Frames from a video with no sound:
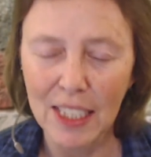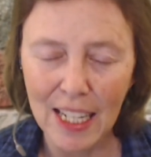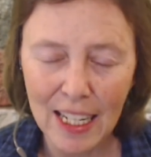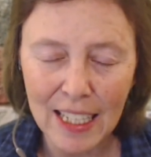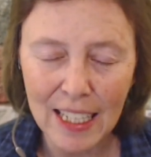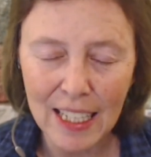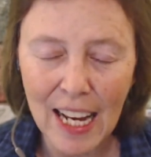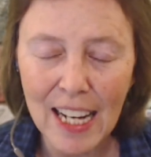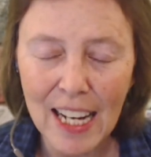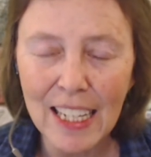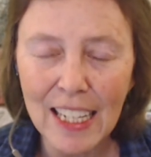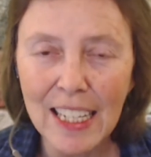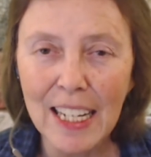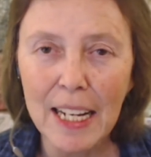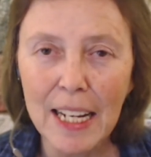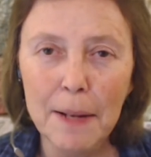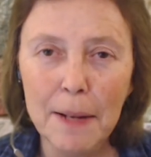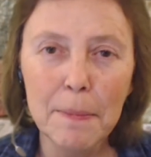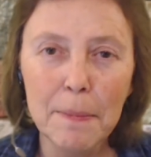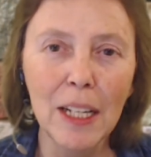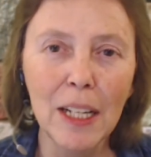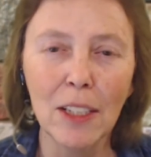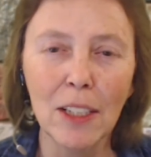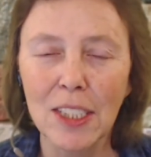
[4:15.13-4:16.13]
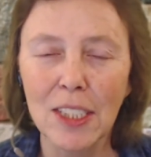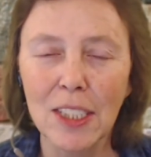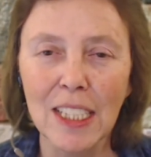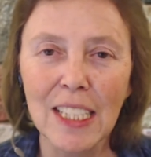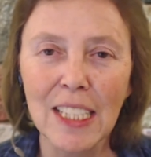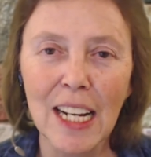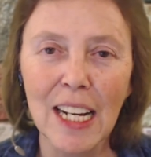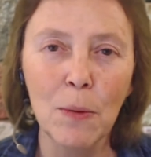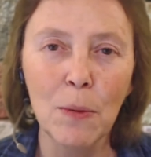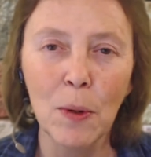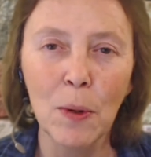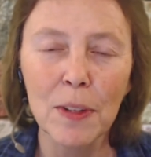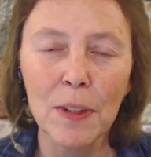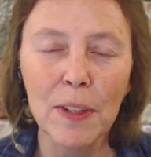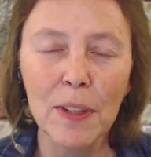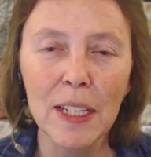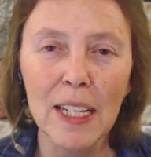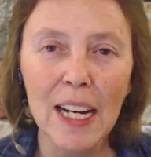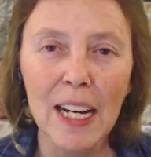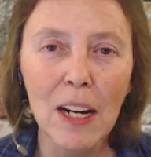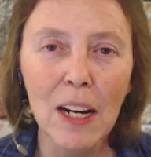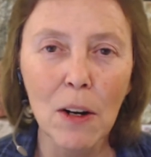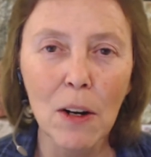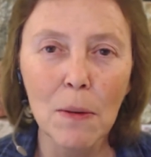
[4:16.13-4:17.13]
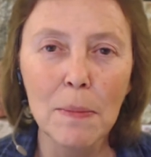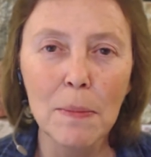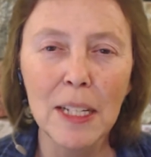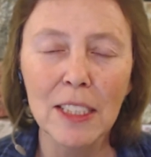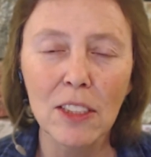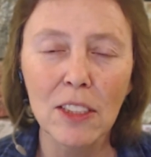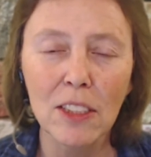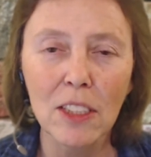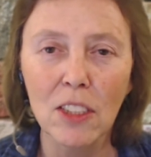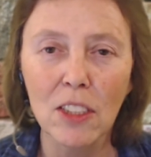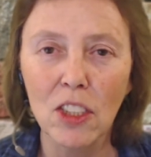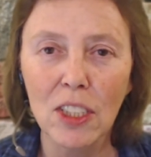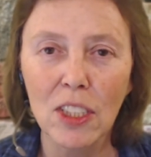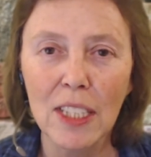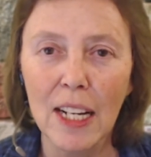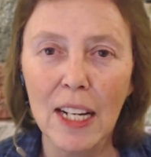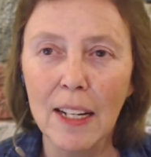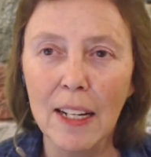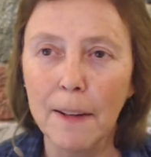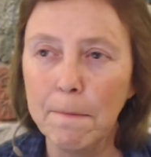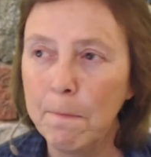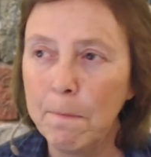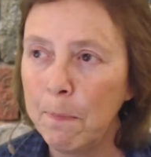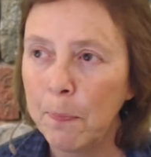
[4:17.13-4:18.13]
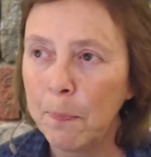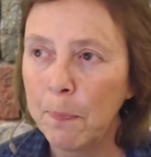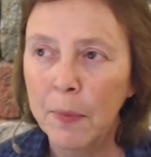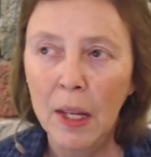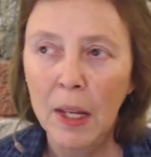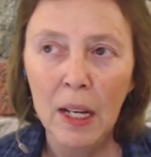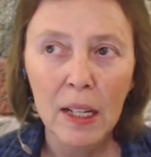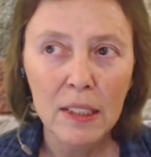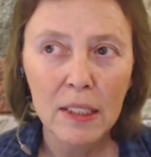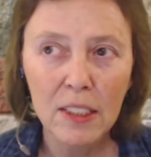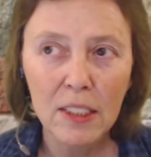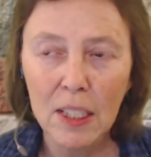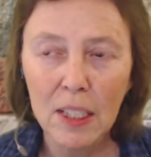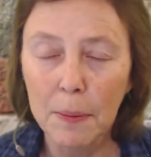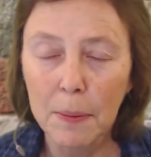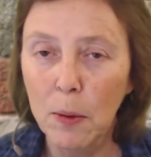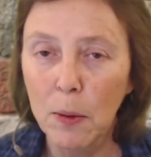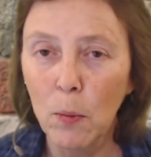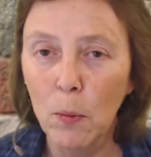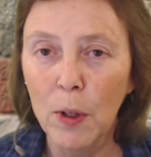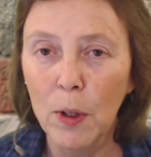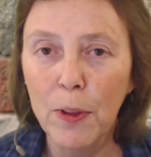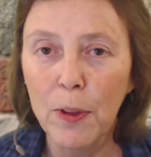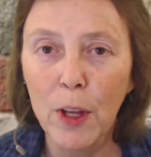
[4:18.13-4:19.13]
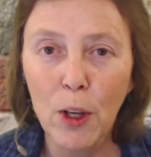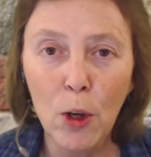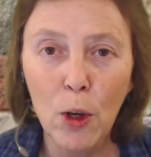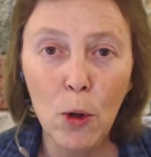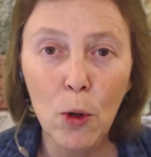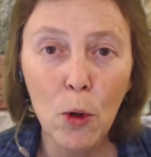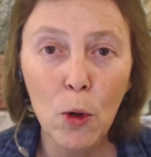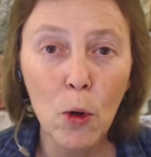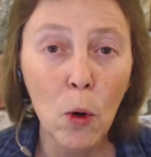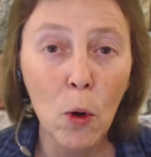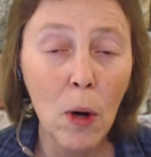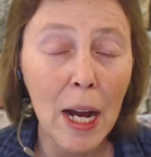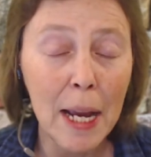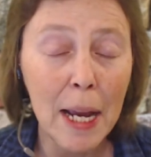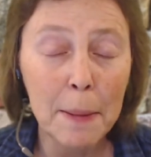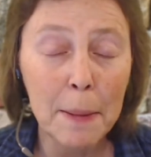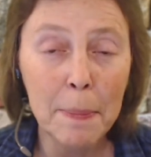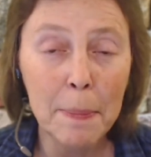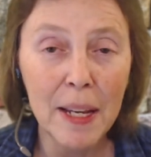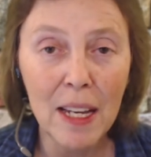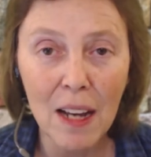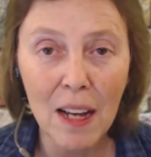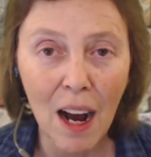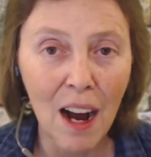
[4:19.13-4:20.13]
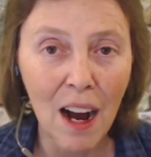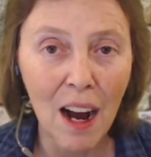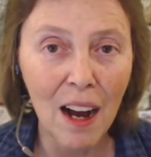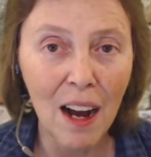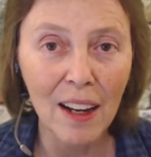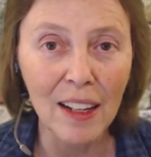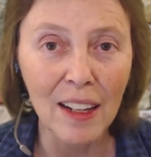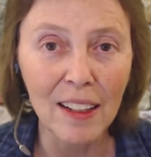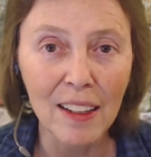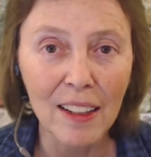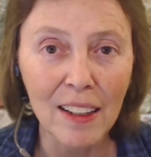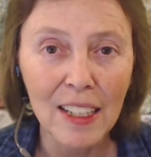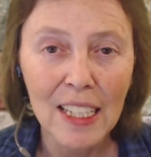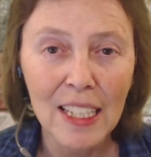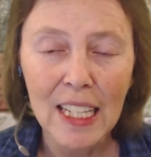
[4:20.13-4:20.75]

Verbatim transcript: I got an email today with an error message saying something with the Google API